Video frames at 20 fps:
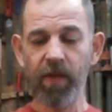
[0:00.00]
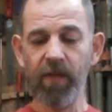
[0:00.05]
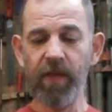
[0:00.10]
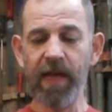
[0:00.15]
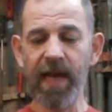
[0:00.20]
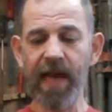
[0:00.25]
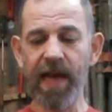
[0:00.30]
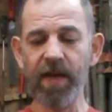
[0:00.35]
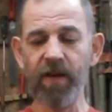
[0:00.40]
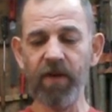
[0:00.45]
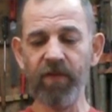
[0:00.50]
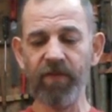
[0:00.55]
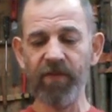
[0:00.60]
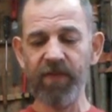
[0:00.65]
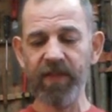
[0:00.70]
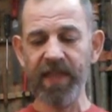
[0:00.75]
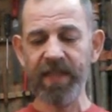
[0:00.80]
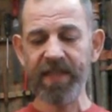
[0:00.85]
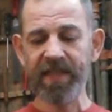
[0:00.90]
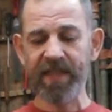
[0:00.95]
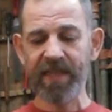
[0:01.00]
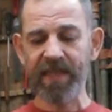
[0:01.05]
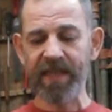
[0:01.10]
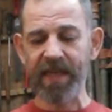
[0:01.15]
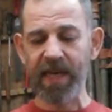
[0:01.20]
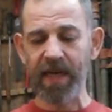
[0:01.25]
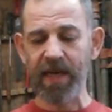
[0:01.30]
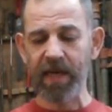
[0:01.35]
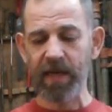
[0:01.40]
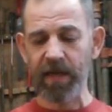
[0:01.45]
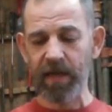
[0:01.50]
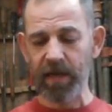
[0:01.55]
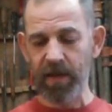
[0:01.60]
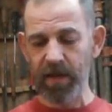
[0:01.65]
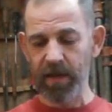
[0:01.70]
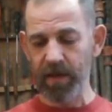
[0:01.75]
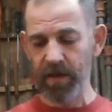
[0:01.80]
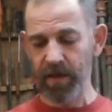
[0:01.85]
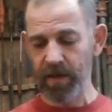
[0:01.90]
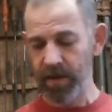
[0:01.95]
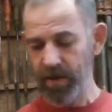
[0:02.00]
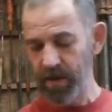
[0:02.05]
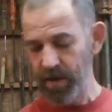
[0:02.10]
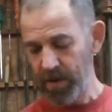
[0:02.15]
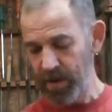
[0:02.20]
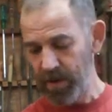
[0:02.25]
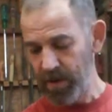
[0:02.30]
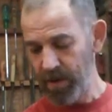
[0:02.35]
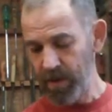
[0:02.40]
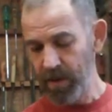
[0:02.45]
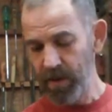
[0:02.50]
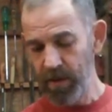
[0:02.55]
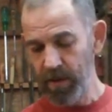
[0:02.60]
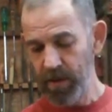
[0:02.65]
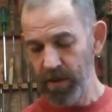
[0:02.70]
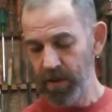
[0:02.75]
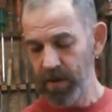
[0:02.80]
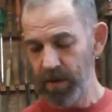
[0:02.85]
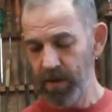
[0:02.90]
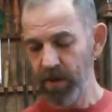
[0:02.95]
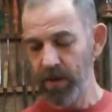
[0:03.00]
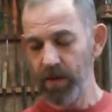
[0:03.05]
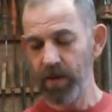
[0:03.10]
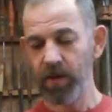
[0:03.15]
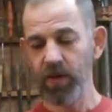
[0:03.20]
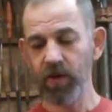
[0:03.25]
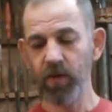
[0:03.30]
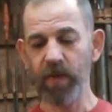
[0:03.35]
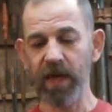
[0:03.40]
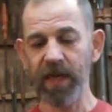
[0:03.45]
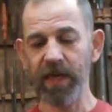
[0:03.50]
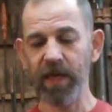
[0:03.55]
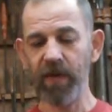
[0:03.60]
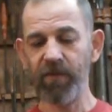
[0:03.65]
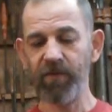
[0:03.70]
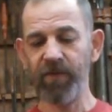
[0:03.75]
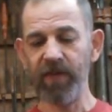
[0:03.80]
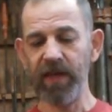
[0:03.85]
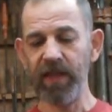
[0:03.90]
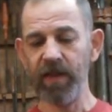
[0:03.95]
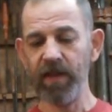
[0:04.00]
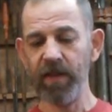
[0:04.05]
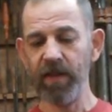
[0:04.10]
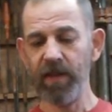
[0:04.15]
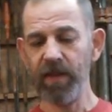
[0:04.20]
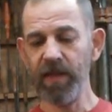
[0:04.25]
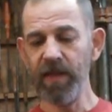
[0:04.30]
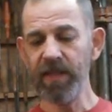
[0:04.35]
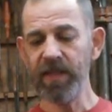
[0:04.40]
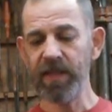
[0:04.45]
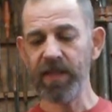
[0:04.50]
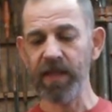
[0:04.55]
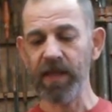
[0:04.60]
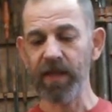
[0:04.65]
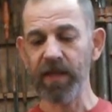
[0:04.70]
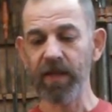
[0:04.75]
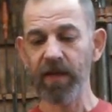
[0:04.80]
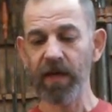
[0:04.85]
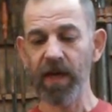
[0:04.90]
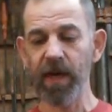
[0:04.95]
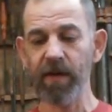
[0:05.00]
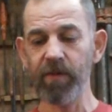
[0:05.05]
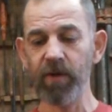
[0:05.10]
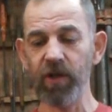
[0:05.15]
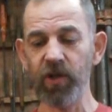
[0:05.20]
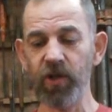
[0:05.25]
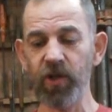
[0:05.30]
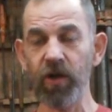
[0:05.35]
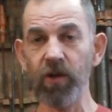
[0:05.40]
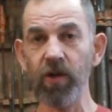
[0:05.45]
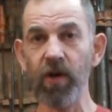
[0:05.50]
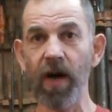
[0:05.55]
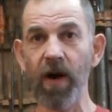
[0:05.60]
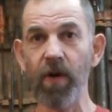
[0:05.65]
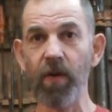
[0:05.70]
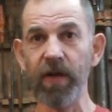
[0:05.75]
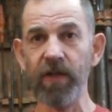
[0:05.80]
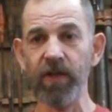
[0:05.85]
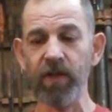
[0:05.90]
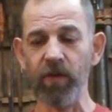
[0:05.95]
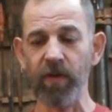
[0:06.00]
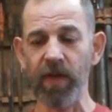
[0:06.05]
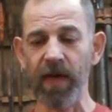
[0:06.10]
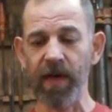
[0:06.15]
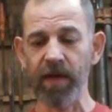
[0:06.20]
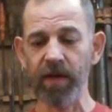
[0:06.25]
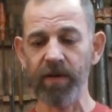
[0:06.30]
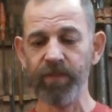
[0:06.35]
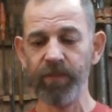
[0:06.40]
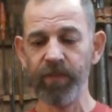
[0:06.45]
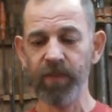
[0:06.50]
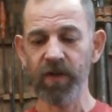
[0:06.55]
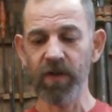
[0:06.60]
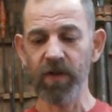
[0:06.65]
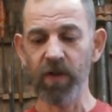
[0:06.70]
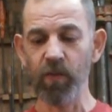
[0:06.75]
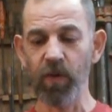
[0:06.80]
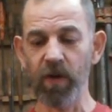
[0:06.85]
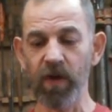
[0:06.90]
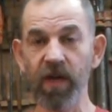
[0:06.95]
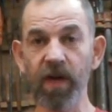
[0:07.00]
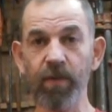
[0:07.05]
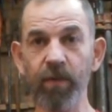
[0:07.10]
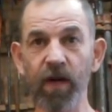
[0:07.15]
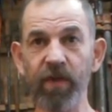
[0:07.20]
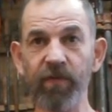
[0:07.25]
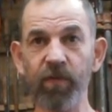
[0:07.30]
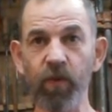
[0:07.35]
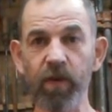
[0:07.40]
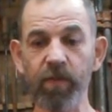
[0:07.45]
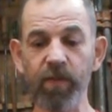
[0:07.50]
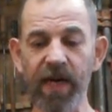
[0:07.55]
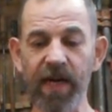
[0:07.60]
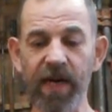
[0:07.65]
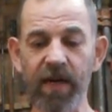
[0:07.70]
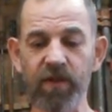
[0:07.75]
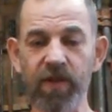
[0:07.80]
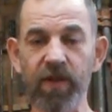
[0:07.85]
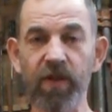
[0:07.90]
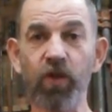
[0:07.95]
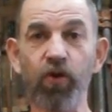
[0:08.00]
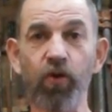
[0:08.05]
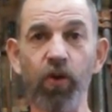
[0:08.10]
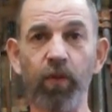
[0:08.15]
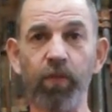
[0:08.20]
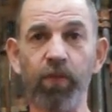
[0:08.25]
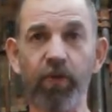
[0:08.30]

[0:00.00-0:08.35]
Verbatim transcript: the end of this stick to make it fit this stick and I'm going to show you how I do that. So you want to come over with me now to the drill